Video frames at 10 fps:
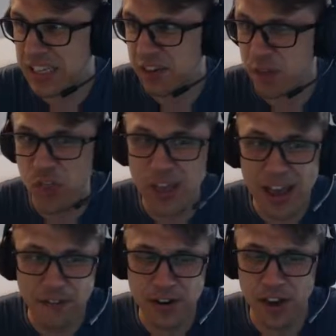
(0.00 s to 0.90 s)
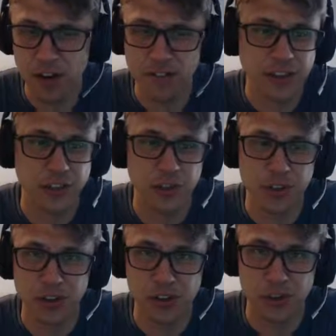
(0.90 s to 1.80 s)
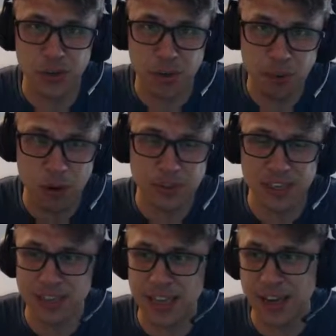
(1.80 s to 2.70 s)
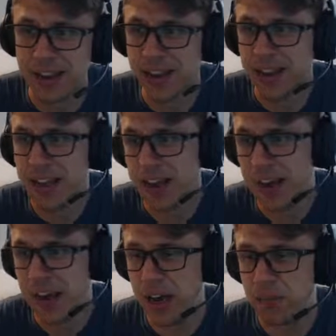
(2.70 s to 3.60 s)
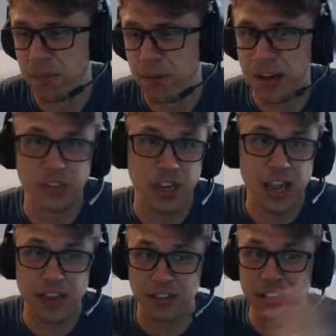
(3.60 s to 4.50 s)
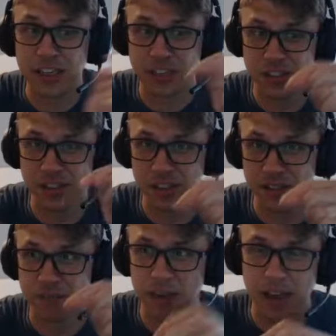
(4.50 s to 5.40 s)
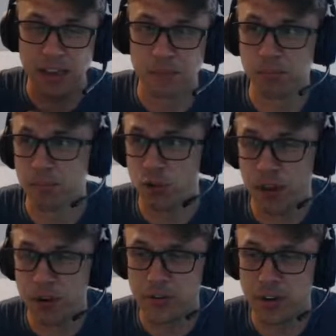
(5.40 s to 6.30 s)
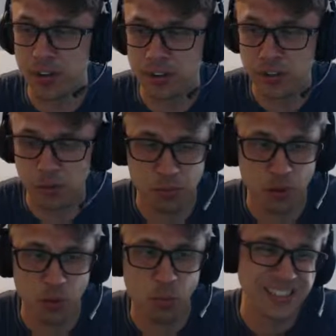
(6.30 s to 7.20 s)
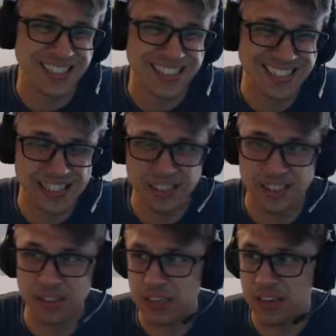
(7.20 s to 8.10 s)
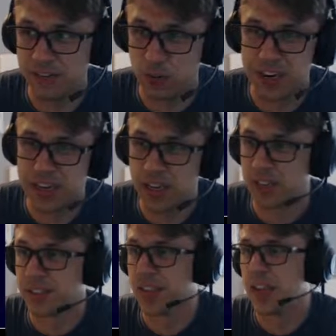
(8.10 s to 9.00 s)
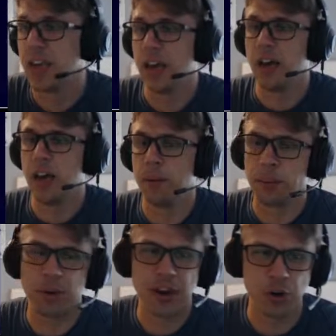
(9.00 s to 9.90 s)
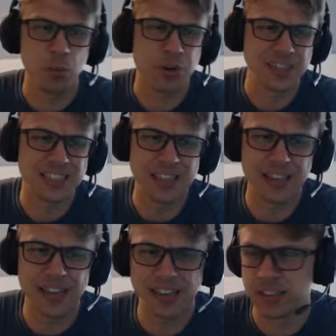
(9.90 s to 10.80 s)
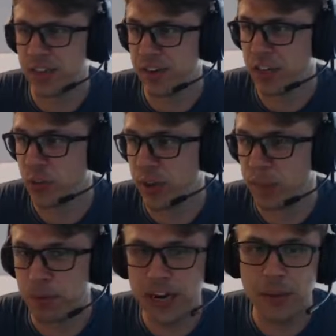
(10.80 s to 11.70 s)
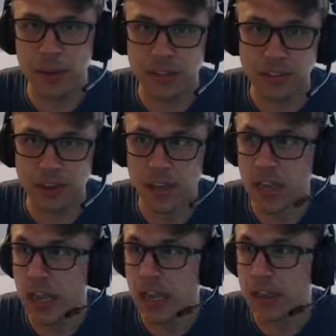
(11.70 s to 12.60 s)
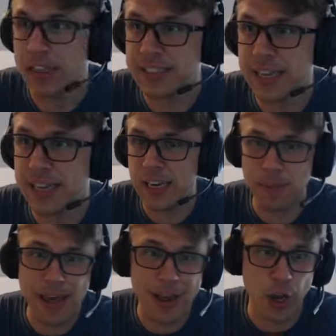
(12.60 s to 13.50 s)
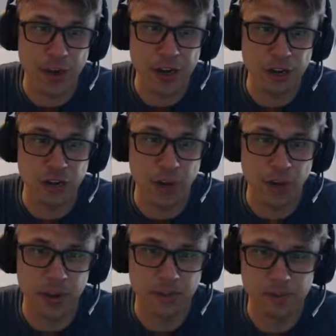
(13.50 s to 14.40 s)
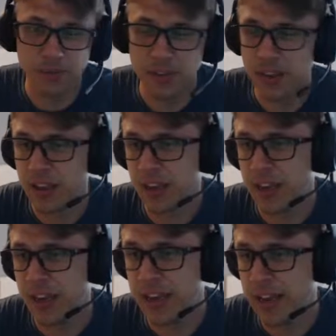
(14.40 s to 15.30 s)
enough for that for now. If I do get around to doing a post like that, I'll add links to my profile or whatever in the description below once it exists, if or when it does. And I'll probably go into more detail on that if I do that. But anyways, let's get the pack opening here, shall we? And